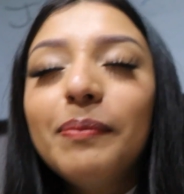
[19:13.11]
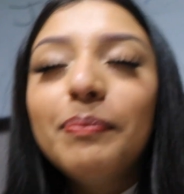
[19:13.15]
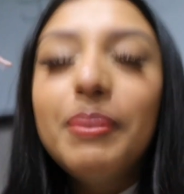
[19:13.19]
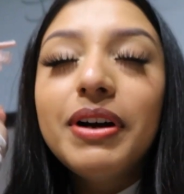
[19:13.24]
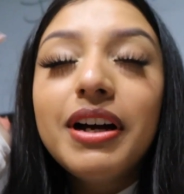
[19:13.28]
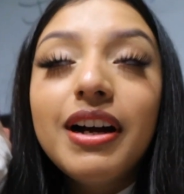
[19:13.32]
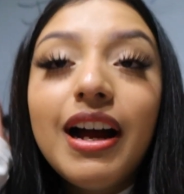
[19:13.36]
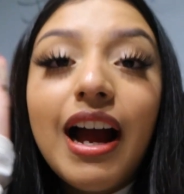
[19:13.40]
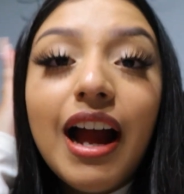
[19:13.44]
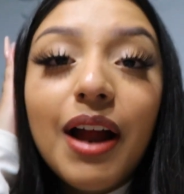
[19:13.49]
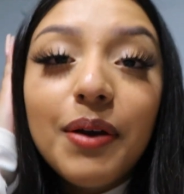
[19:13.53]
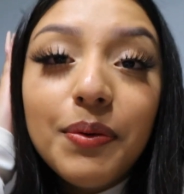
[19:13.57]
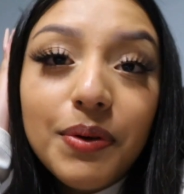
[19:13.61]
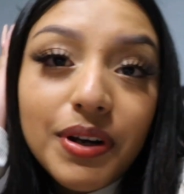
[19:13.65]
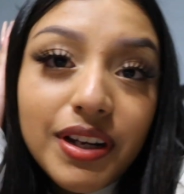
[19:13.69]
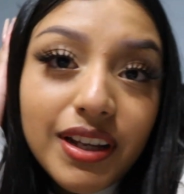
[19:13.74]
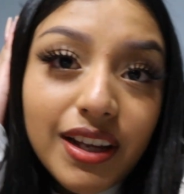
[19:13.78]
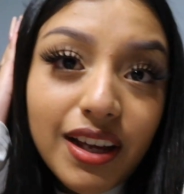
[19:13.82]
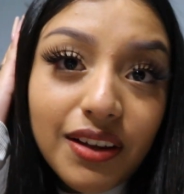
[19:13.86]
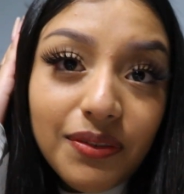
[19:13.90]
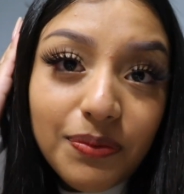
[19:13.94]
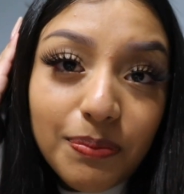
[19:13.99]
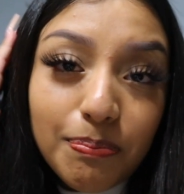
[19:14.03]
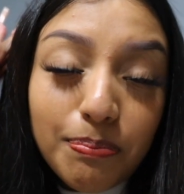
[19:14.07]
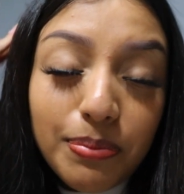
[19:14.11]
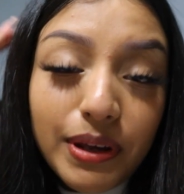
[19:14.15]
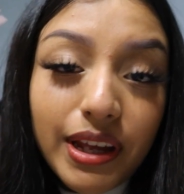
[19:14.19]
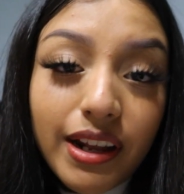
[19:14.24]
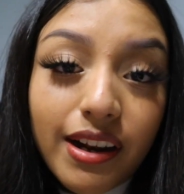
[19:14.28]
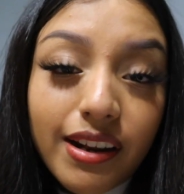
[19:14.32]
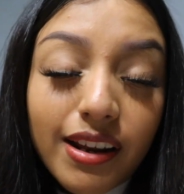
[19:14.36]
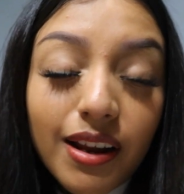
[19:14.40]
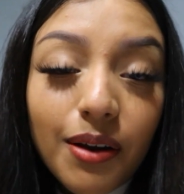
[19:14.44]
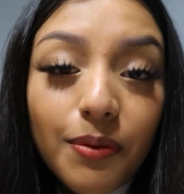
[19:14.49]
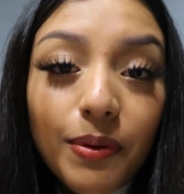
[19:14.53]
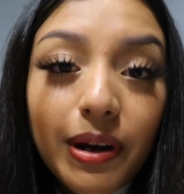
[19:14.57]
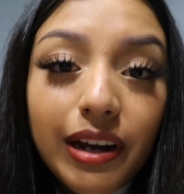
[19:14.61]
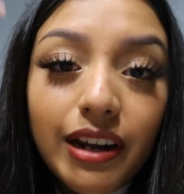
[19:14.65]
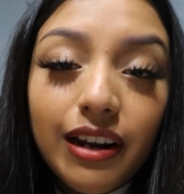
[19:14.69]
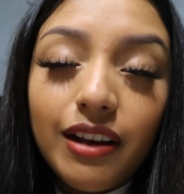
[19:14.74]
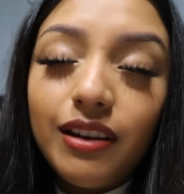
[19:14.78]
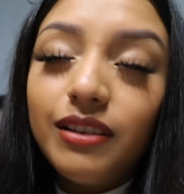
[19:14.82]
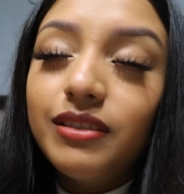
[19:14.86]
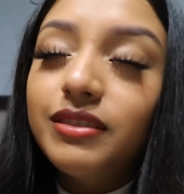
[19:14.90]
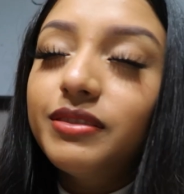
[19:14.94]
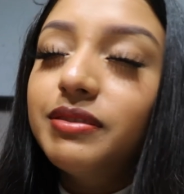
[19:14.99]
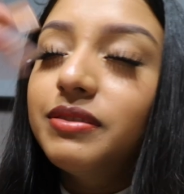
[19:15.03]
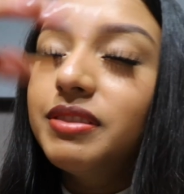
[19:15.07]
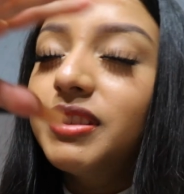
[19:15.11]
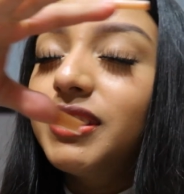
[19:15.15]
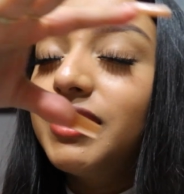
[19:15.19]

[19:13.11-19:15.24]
But I already ate birria right now,